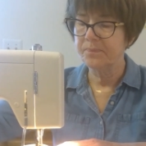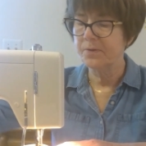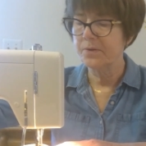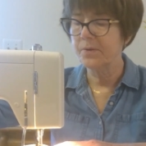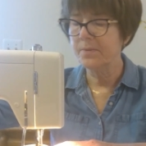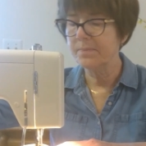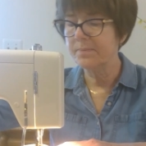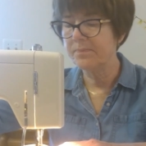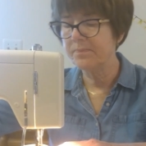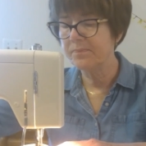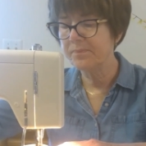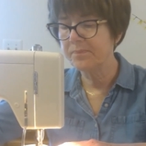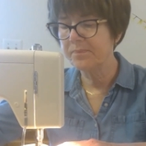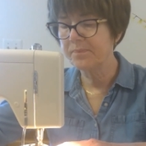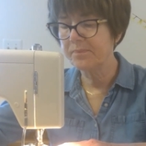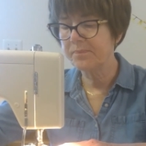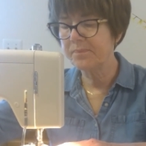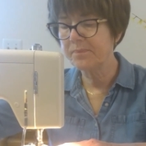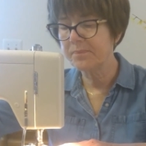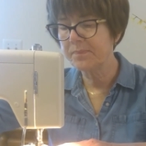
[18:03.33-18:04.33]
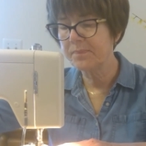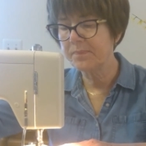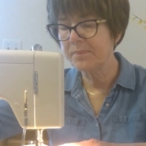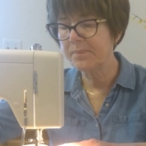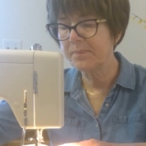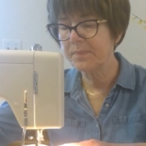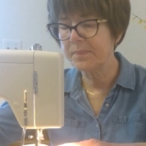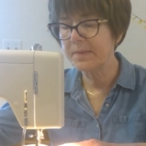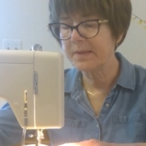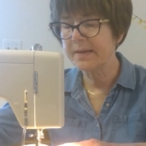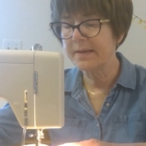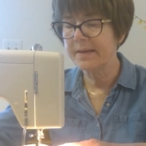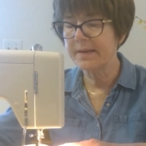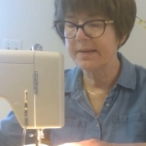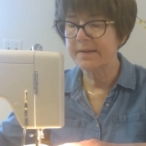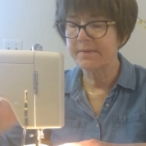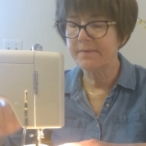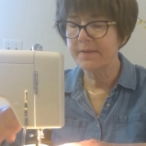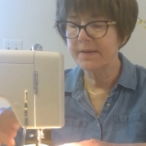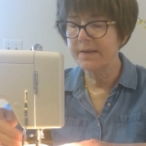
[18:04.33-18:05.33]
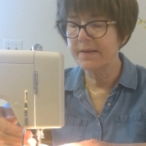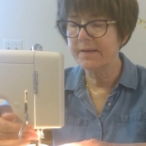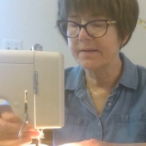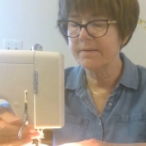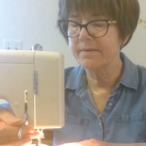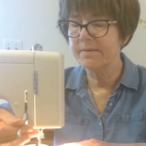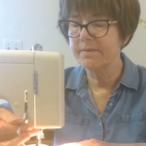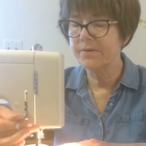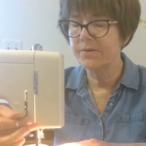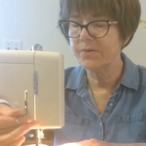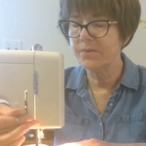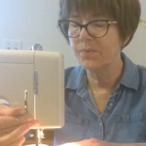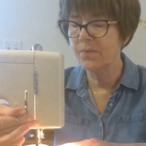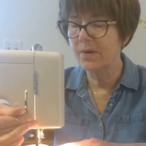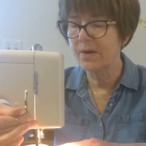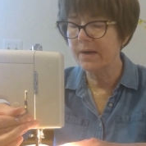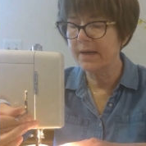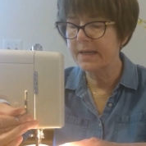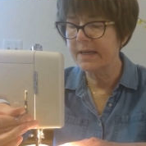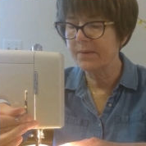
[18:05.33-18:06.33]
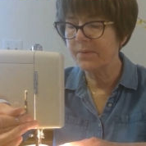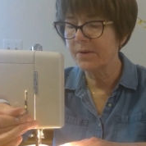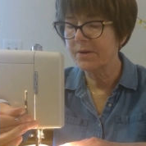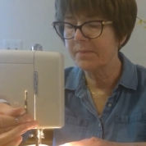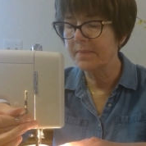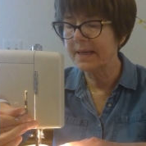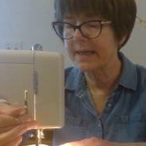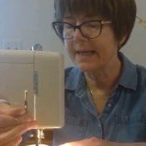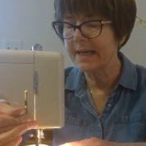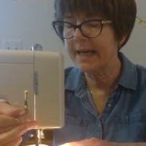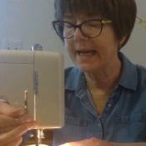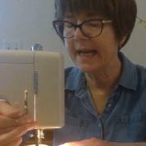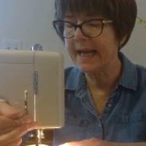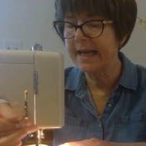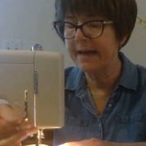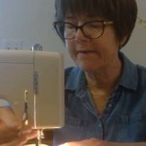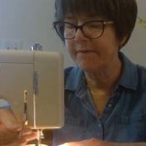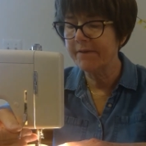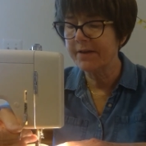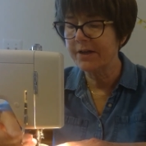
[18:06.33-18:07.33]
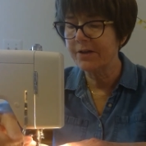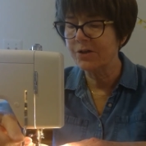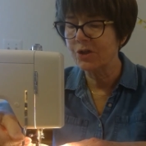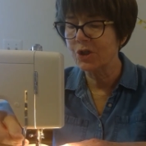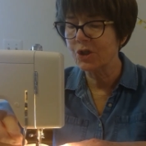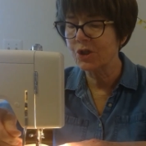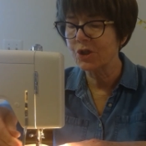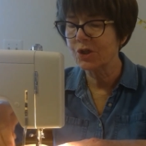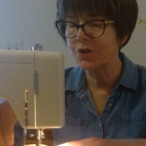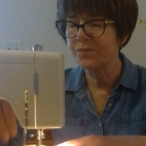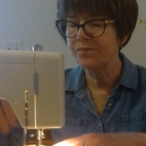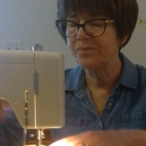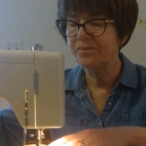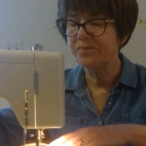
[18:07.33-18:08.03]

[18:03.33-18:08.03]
Oh, I had that too wide. I want to make a 1/2 inch